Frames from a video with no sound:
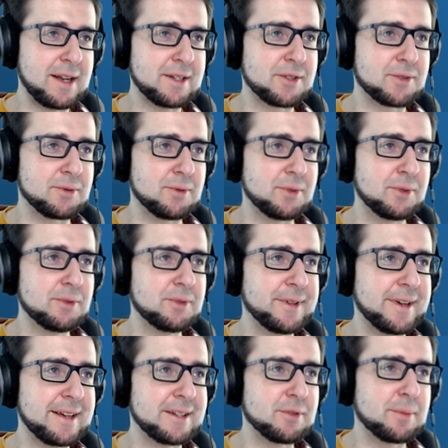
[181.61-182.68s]
true do
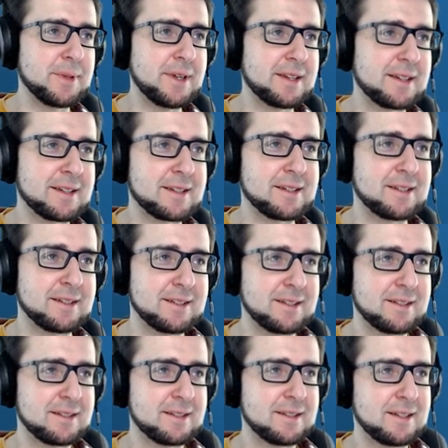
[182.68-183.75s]
and repeat
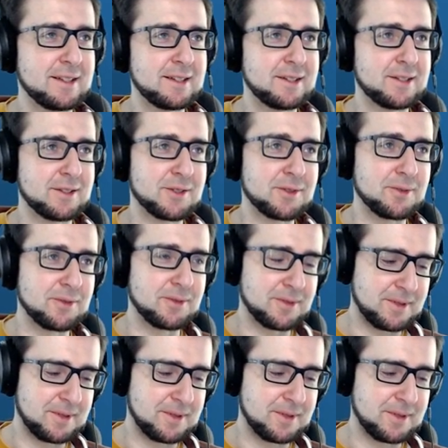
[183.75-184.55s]
until true.